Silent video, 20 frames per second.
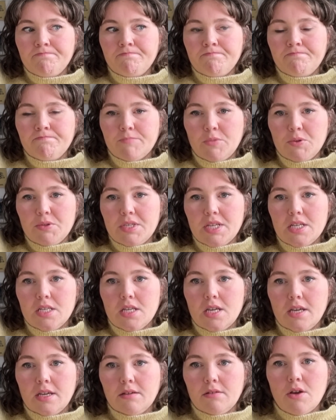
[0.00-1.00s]
What was I
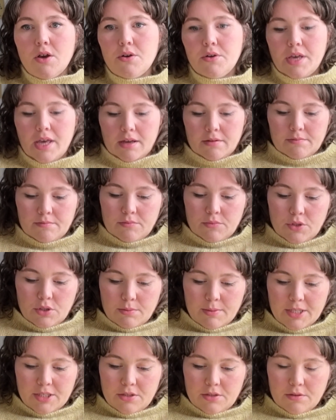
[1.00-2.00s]
saying? Oh yeah,
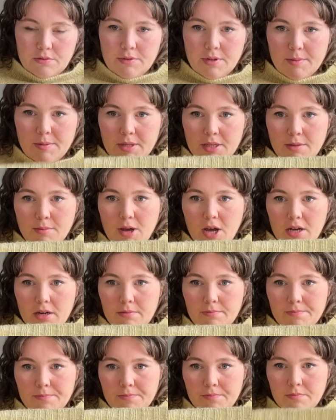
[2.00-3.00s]
2x2 rib on the
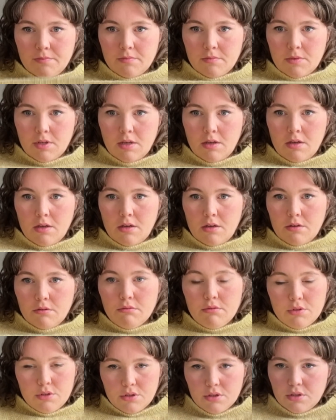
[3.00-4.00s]
bottom
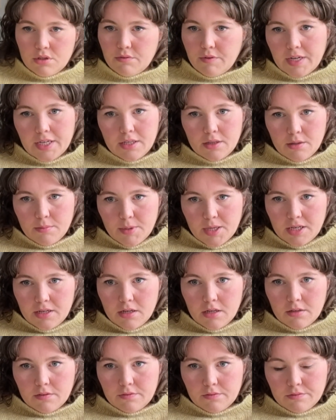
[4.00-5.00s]
with just a regular bind
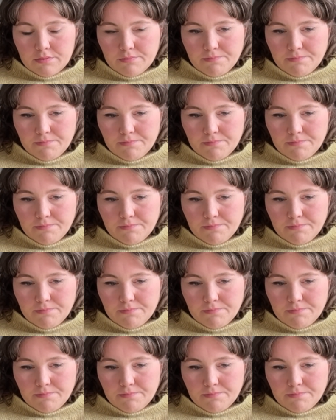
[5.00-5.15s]
off.